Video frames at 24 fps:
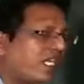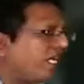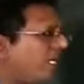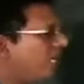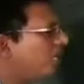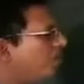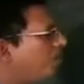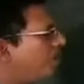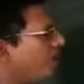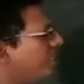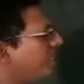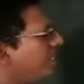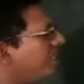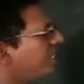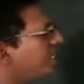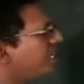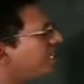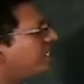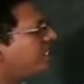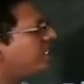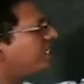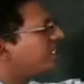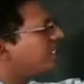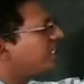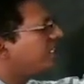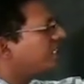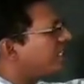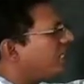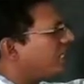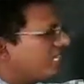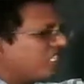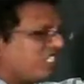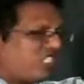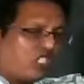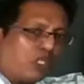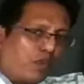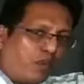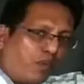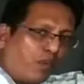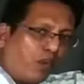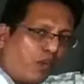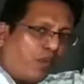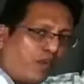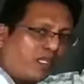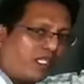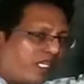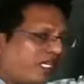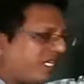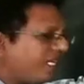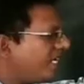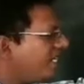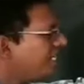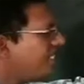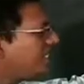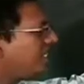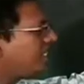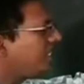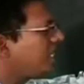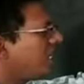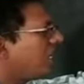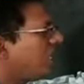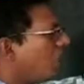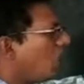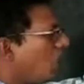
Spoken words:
In present tense, there is simple present tense,